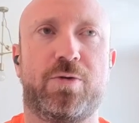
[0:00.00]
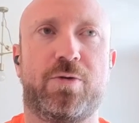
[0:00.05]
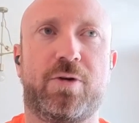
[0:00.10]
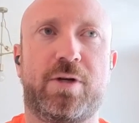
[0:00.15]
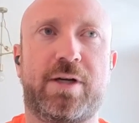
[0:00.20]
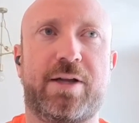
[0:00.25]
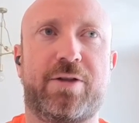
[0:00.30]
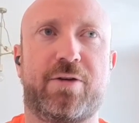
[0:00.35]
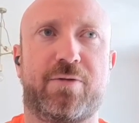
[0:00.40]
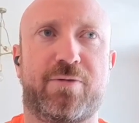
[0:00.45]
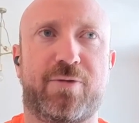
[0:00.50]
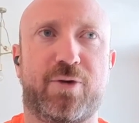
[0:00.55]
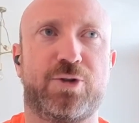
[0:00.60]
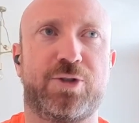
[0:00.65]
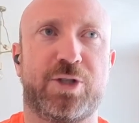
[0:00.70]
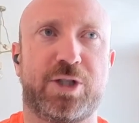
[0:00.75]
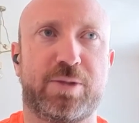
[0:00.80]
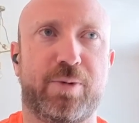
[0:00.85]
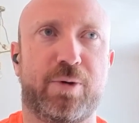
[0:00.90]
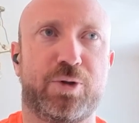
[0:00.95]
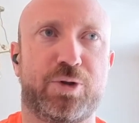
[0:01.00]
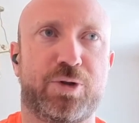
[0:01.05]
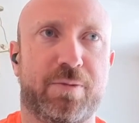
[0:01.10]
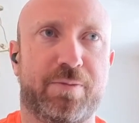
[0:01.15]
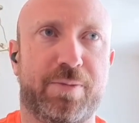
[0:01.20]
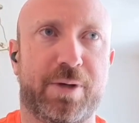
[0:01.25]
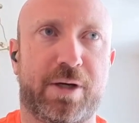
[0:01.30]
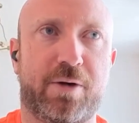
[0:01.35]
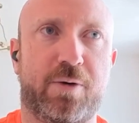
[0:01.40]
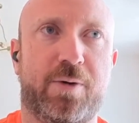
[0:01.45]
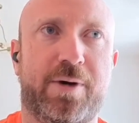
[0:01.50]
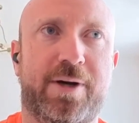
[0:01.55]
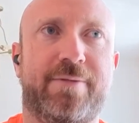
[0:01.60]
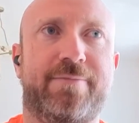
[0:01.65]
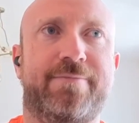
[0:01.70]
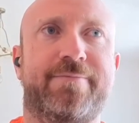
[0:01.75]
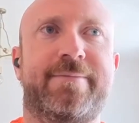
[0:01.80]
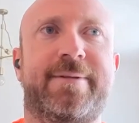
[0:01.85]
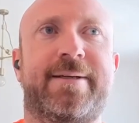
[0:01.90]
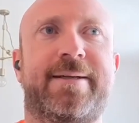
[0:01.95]
get their first exposure to
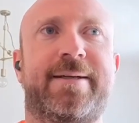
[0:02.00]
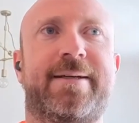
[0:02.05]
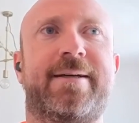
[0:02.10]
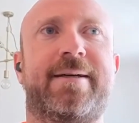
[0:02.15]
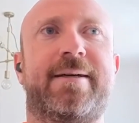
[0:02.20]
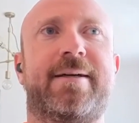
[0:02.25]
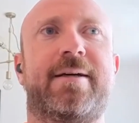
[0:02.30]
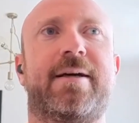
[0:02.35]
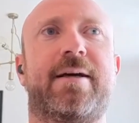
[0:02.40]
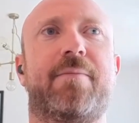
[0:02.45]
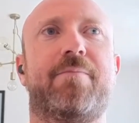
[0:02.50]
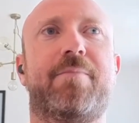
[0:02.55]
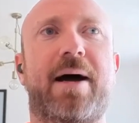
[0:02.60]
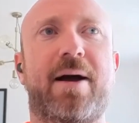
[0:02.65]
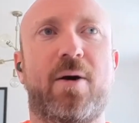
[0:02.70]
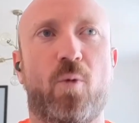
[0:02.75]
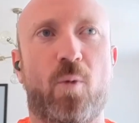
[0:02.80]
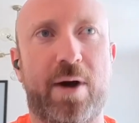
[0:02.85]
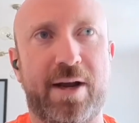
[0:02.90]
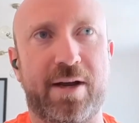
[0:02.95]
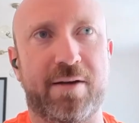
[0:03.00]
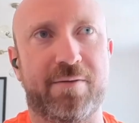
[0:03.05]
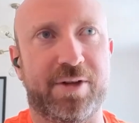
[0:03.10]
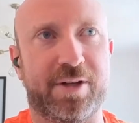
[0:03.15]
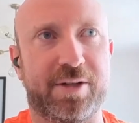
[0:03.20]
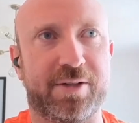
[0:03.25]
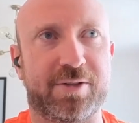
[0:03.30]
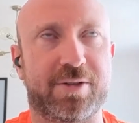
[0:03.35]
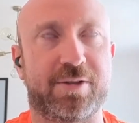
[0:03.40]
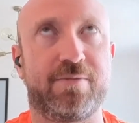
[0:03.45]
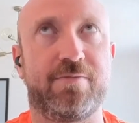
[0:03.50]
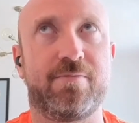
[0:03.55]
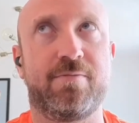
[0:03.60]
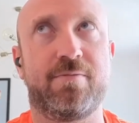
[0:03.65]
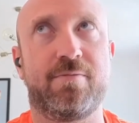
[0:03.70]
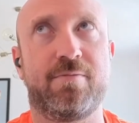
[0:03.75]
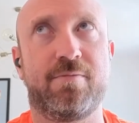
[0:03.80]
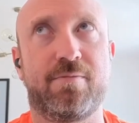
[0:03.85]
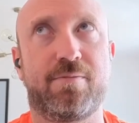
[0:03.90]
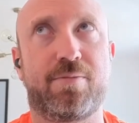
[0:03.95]
Bitcoin by way of these
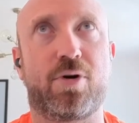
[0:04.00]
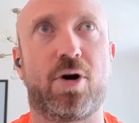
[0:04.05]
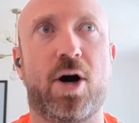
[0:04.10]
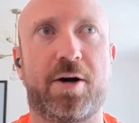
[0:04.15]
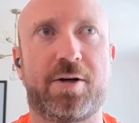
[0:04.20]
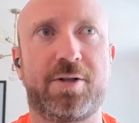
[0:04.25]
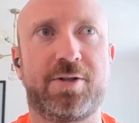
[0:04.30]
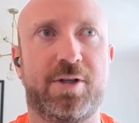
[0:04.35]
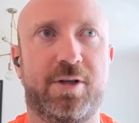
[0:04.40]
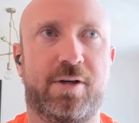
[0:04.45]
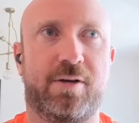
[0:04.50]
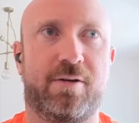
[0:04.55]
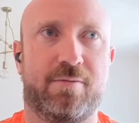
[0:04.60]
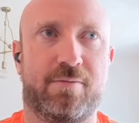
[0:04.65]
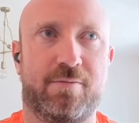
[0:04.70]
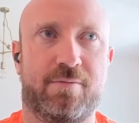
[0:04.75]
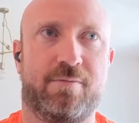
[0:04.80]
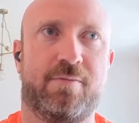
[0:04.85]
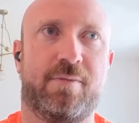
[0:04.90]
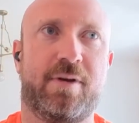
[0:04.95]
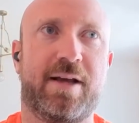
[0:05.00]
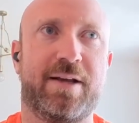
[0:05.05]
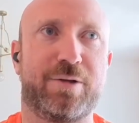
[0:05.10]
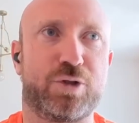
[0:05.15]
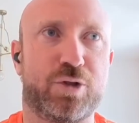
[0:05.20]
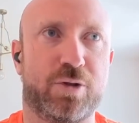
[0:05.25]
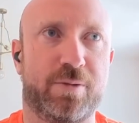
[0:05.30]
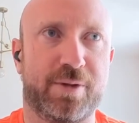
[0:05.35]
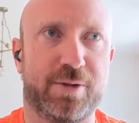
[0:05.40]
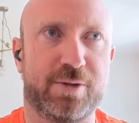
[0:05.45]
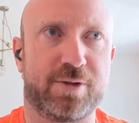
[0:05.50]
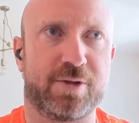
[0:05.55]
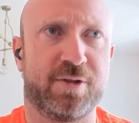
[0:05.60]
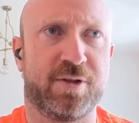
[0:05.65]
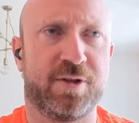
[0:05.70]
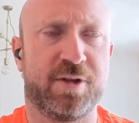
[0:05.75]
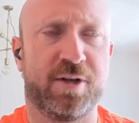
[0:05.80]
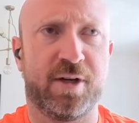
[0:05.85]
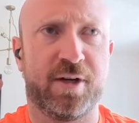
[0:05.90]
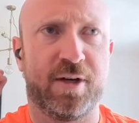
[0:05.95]
proxy instruments.
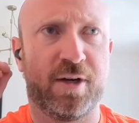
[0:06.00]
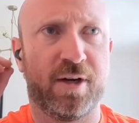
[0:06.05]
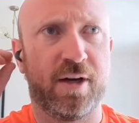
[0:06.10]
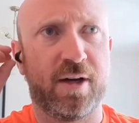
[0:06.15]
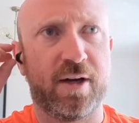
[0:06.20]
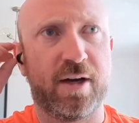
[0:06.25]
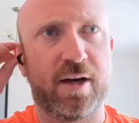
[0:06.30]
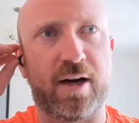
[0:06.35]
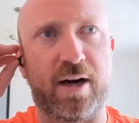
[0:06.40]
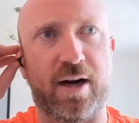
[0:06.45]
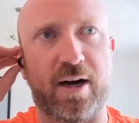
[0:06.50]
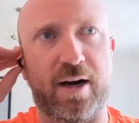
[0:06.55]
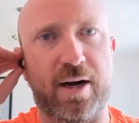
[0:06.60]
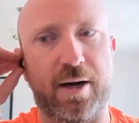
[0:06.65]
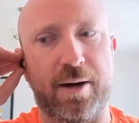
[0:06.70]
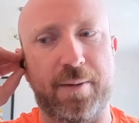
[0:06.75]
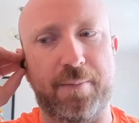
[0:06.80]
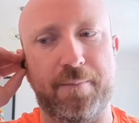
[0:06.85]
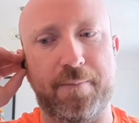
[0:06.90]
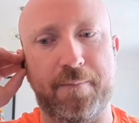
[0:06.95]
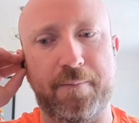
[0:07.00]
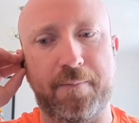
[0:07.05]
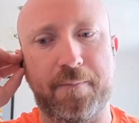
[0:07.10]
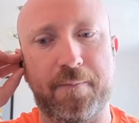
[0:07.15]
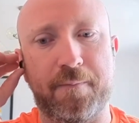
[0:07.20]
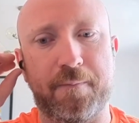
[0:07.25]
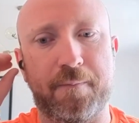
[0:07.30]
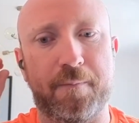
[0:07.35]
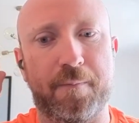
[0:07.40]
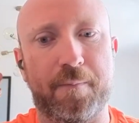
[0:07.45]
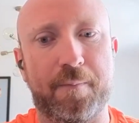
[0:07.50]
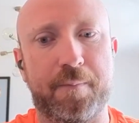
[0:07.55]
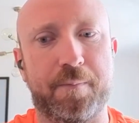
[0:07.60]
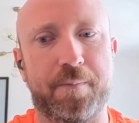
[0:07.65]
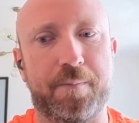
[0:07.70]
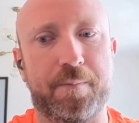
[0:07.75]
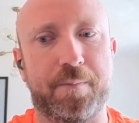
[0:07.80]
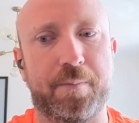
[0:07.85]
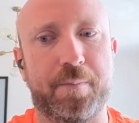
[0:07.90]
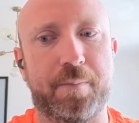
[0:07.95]
So
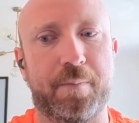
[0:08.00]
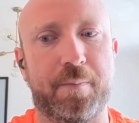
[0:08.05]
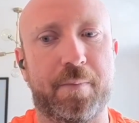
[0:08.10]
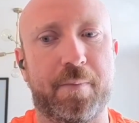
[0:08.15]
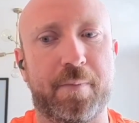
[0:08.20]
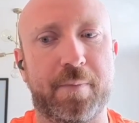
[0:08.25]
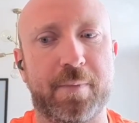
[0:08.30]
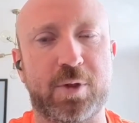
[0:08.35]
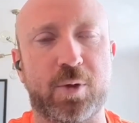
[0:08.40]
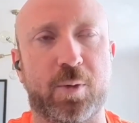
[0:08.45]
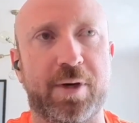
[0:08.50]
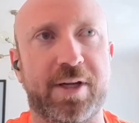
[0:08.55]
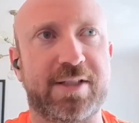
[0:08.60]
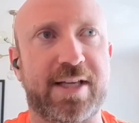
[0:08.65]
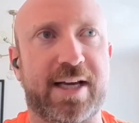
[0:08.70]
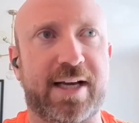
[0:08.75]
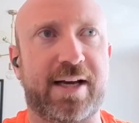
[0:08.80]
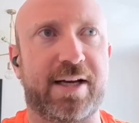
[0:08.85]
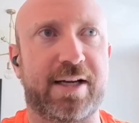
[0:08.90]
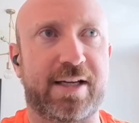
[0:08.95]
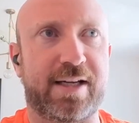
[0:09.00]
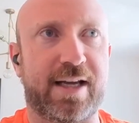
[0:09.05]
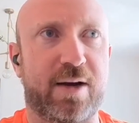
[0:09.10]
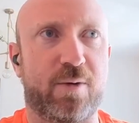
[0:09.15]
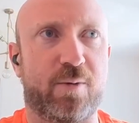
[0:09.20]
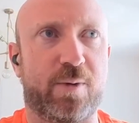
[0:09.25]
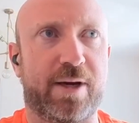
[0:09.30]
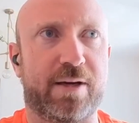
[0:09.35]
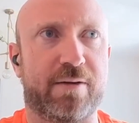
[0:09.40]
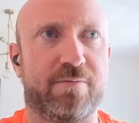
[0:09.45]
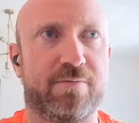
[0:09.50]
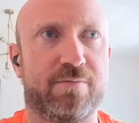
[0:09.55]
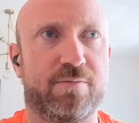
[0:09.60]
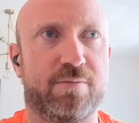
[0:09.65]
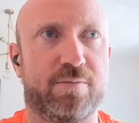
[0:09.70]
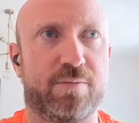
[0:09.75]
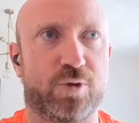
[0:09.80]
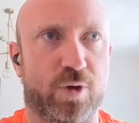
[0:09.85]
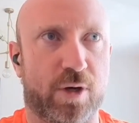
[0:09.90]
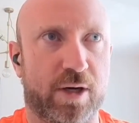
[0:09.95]
it is that kind of gateway
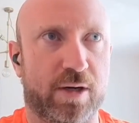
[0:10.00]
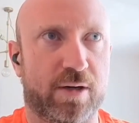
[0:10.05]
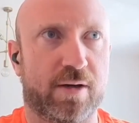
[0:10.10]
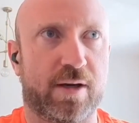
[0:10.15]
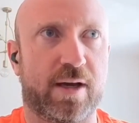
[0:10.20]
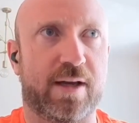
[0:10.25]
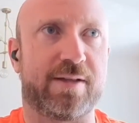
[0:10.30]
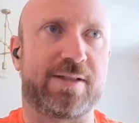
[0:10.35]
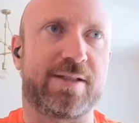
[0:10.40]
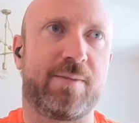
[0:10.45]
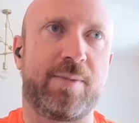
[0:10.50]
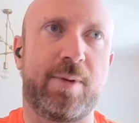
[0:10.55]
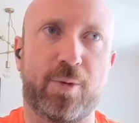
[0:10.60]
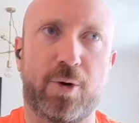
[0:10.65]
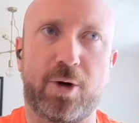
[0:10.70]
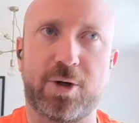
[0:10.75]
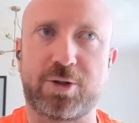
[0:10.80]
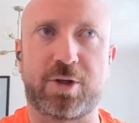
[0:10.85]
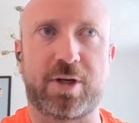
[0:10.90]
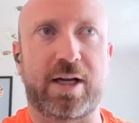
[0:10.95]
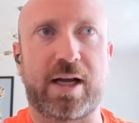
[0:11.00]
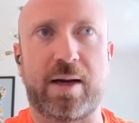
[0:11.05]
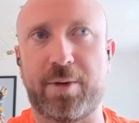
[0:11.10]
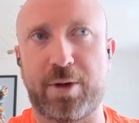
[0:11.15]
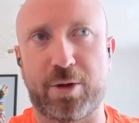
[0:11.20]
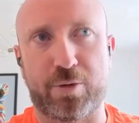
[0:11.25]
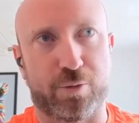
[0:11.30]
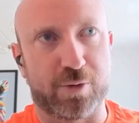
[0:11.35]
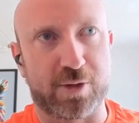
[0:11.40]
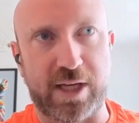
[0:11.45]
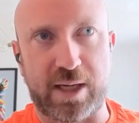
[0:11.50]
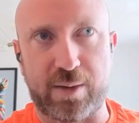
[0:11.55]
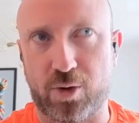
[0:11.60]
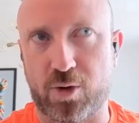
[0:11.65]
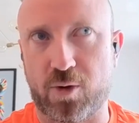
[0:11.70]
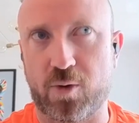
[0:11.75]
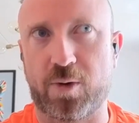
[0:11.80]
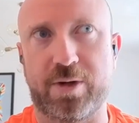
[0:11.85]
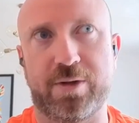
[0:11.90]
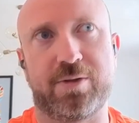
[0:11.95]
drug, and some people are also going to come in through stable
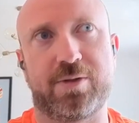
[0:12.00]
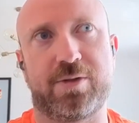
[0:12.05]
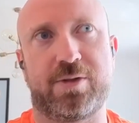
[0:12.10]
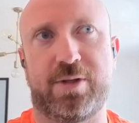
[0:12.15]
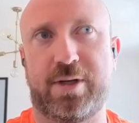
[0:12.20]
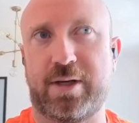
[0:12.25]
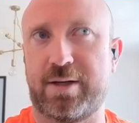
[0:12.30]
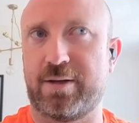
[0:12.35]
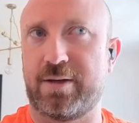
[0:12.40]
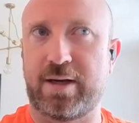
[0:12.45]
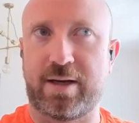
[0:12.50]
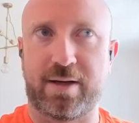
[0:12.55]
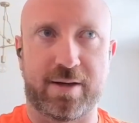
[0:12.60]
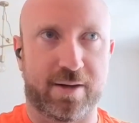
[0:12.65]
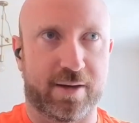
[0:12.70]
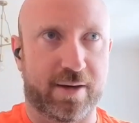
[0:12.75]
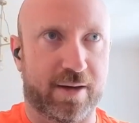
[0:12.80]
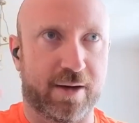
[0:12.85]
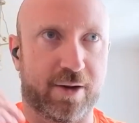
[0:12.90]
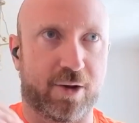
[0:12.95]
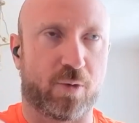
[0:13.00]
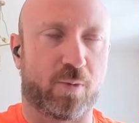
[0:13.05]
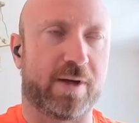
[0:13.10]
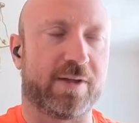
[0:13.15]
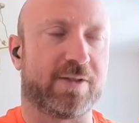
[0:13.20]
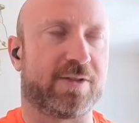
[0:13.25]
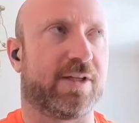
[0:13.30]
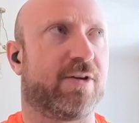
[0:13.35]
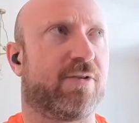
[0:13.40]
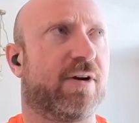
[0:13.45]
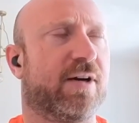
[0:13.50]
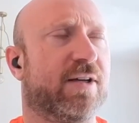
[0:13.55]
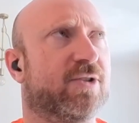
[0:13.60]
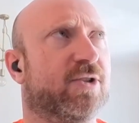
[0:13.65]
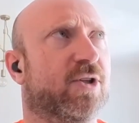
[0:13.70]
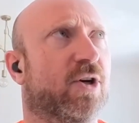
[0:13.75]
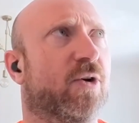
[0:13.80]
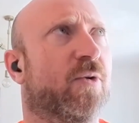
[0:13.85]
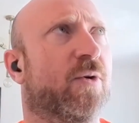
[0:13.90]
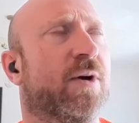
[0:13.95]
coins and other ways in, right?
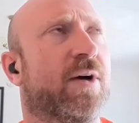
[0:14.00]
So